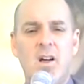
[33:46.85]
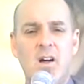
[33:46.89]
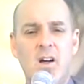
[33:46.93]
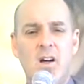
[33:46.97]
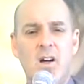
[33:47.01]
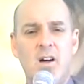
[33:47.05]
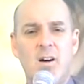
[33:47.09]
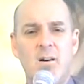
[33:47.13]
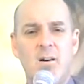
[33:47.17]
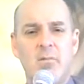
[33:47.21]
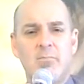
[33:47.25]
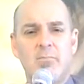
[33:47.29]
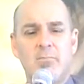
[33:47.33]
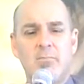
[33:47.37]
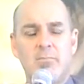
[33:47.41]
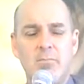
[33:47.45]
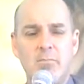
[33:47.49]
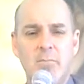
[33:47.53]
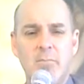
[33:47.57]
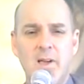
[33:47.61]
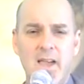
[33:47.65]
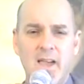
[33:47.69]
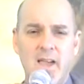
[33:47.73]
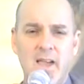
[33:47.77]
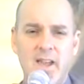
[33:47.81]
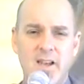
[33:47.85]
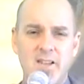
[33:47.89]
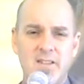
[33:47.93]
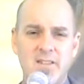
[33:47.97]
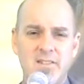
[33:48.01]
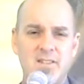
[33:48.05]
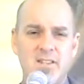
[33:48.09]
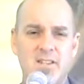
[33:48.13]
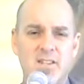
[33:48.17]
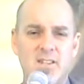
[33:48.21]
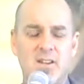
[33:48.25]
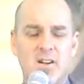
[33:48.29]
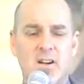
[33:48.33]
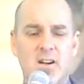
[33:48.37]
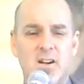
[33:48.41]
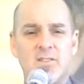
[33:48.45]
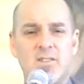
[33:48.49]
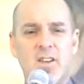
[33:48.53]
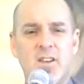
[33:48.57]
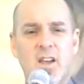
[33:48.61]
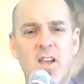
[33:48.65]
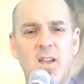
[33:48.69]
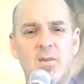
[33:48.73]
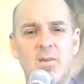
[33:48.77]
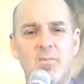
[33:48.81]
Oh man, I see that
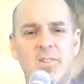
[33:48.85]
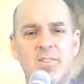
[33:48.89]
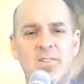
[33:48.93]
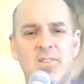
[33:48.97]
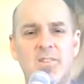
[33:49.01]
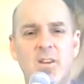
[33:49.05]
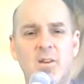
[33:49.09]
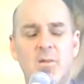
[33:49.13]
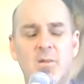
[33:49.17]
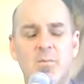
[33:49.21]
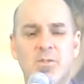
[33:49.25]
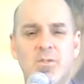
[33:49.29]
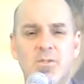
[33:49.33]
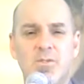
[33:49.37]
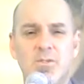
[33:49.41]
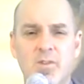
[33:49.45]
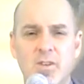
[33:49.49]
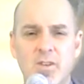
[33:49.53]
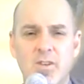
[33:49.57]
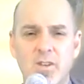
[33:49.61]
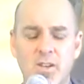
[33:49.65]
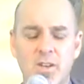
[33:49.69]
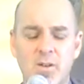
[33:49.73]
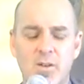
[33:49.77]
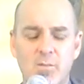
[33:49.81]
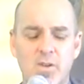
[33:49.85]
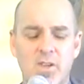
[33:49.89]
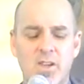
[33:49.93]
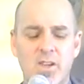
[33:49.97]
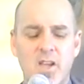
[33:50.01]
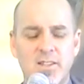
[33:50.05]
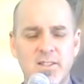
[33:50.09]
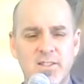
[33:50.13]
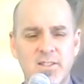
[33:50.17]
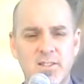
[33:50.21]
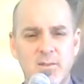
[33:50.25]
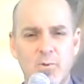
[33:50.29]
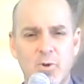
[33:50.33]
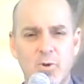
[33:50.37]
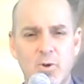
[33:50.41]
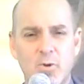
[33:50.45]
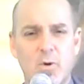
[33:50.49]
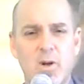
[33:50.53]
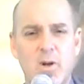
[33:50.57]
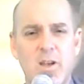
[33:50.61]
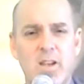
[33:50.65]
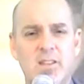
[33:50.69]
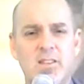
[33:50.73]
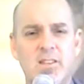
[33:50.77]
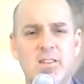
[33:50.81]
our time has come to an end. We got some
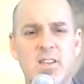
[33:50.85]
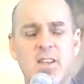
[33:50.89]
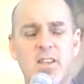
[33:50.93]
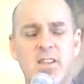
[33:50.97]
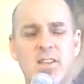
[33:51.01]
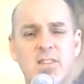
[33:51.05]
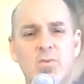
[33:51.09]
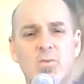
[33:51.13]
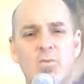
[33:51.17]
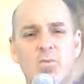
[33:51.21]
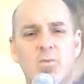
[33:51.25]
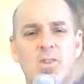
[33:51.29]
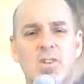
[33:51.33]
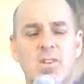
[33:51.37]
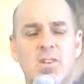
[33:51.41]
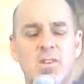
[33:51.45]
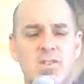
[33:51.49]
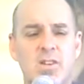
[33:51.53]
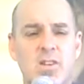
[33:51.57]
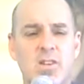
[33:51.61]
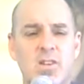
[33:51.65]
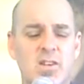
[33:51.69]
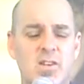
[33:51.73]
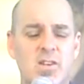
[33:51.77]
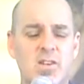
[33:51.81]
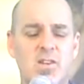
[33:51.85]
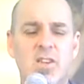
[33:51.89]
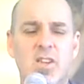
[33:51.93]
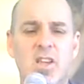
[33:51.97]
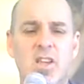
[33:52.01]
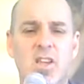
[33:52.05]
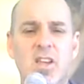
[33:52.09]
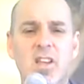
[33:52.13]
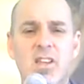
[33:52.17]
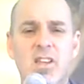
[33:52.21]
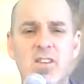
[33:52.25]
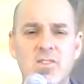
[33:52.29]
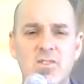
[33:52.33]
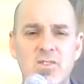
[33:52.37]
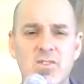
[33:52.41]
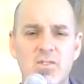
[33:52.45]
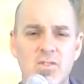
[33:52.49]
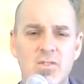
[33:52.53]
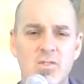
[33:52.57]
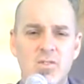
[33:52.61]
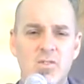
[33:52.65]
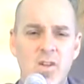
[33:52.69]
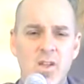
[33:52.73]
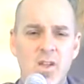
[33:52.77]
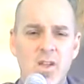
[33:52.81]
great things that we'll continue to get
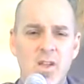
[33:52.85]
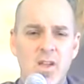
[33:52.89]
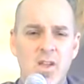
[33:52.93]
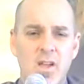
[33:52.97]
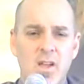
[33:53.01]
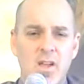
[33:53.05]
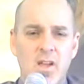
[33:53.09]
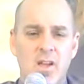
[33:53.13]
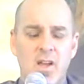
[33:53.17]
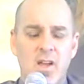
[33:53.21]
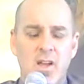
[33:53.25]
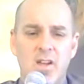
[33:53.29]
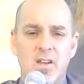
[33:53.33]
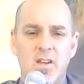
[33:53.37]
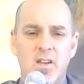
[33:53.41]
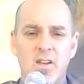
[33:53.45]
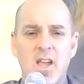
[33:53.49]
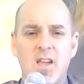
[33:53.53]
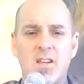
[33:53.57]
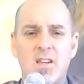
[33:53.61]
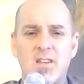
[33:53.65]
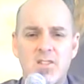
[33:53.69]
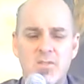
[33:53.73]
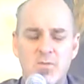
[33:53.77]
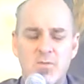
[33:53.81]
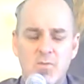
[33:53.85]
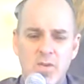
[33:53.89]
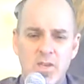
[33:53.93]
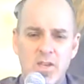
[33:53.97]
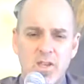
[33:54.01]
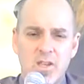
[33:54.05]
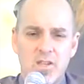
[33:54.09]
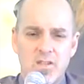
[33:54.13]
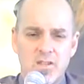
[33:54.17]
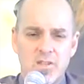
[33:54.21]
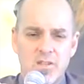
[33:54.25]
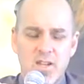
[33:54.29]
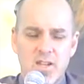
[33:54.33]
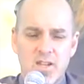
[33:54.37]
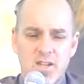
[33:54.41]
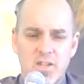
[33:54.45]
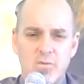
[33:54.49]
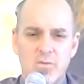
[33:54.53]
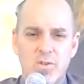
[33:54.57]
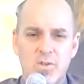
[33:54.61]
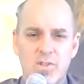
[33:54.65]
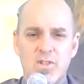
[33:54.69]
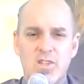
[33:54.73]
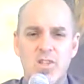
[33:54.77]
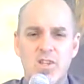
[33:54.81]
into uh, next week
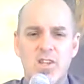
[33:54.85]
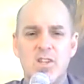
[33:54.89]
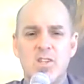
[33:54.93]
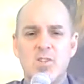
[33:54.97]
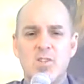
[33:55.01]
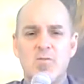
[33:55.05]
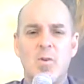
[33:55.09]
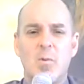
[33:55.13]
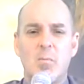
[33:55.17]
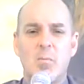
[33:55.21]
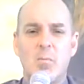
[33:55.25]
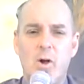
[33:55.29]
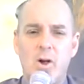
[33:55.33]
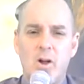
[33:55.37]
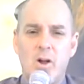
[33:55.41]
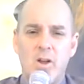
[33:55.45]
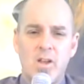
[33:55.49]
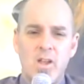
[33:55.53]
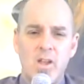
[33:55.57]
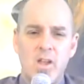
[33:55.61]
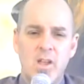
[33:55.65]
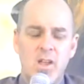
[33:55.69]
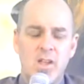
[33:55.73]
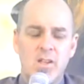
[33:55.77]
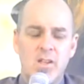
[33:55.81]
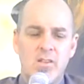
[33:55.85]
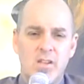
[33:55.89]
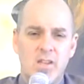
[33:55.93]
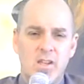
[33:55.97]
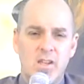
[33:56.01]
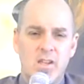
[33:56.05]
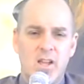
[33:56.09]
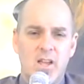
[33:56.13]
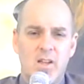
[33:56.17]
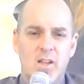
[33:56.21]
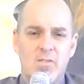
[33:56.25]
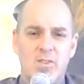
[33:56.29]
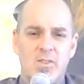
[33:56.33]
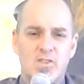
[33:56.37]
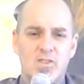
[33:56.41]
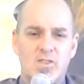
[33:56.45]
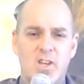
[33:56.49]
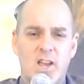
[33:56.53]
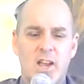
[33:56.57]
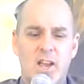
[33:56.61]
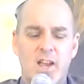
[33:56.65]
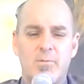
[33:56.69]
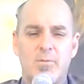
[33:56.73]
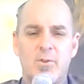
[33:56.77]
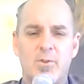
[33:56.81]
as, as we teach from Mark, the
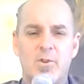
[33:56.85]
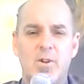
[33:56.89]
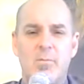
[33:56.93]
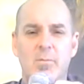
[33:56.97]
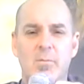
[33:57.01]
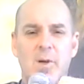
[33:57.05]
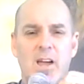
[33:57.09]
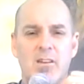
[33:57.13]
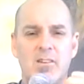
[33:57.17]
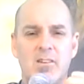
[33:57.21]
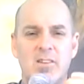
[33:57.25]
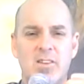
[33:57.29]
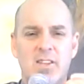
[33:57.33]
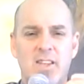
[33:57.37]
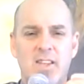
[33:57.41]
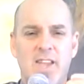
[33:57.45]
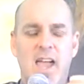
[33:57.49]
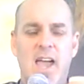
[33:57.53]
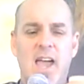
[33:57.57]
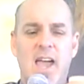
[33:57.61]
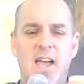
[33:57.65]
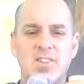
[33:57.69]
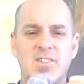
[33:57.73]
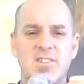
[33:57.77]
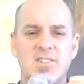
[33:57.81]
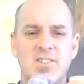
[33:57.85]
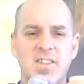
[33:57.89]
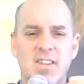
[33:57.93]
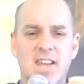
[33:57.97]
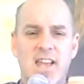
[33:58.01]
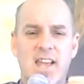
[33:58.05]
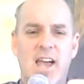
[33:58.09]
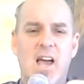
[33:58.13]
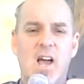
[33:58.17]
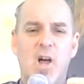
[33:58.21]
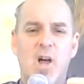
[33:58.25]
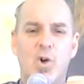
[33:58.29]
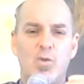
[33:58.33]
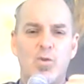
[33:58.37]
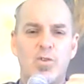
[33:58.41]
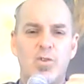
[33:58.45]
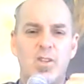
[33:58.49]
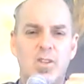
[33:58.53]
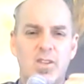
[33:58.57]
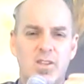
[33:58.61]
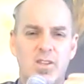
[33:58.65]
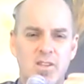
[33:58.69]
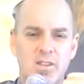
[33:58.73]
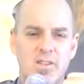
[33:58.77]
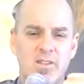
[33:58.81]
11th chapter, about casting
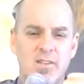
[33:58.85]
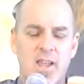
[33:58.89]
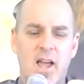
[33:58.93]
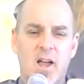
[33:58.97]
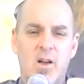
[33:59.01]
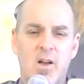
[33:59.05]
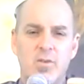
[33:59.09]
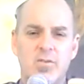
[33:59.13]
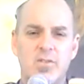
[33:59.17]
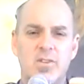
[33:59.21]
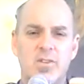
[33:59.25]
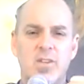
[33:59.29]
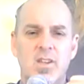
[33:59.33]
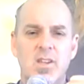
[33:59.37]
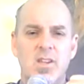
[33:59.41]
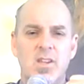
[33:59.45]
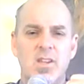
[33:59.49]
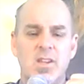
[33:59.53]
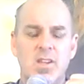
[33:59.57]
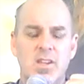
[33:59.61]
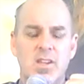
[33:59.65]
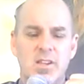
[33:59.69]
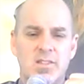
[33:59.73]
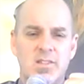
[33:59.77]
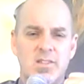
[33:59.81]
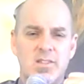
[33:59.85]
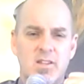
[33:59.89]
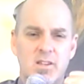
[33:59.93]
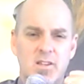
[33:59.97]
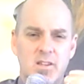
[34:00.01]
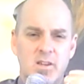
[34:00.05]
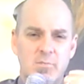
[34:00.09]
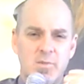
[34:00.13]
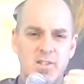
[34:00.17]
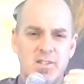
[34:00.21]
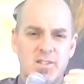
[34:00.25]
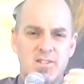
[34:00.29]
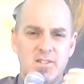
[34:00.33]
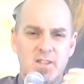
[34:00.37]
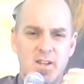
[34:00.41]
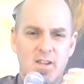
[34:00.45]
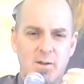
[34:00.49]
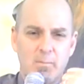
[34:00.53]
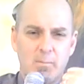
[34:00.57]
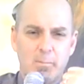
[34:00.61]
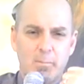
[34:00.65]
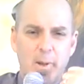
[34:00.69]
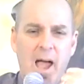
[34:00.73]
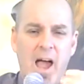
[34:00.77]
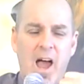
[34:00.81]
out the doubt. It's going to be
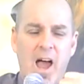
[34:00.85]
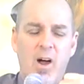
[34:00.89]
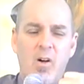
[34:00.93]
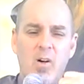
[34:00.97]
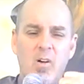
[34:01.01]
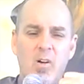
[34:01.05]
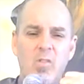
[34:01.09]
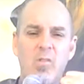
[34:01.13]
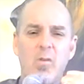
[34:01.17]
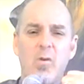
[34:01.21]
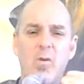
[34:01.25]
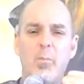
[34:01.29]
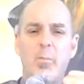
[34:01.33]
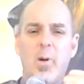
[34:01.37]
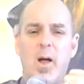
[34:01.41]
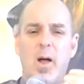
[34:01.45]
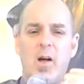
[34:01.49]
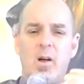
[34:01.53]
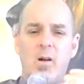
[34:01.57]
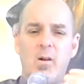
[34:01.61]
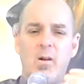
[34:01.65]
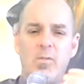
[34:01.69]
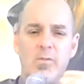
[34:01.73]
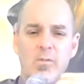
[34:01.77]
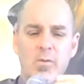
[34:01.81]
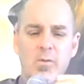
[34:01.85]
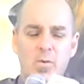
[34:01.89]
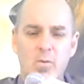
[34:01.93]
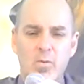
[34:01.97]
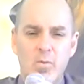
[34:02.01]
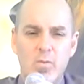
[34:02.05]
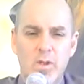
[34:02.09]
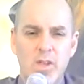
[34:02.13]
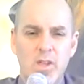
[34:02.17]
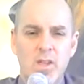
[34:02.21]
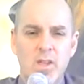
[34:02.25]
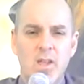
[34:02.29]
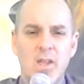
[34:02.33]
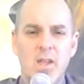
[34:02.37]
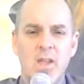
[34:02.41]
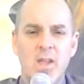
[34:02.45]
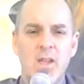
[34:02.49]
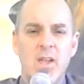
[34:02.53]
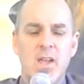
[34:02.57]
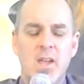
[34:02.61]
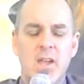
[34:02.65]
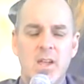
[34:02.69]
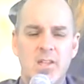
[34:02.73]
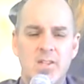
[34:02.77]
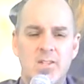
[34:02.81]
a powerful, powerful week.